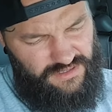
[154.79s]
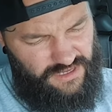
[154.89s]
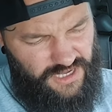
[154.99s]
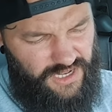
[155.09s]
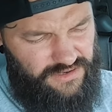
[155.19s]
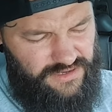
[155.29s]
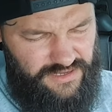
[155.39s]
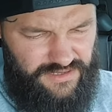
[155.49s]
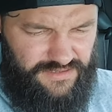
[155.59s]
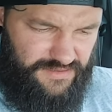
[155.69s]
The color
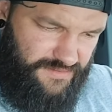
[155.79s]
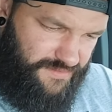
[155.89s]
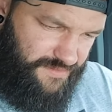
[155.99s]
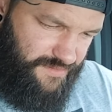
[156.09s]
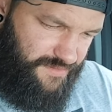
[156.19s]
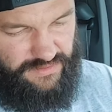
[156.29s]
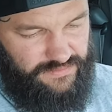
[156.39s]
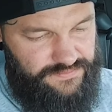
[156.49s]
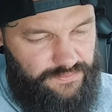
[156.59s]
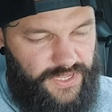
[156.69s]
is
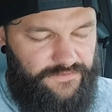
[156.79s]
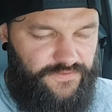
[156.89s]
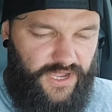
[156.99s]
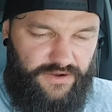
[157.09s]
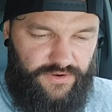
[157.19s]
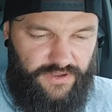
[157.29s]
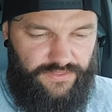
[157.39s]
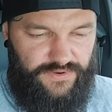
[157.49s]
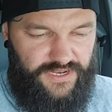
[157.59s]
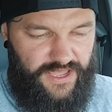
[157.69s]
pink firecracker,
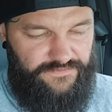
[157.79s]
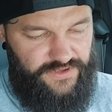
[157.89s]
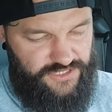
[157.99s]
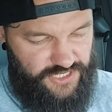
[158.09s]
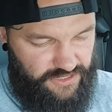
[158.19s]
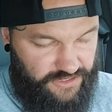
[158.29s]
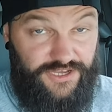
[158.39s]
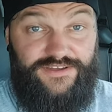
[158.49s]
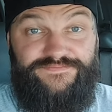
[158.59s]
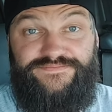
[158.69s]
3.5 inch. They look
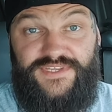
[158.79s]
good.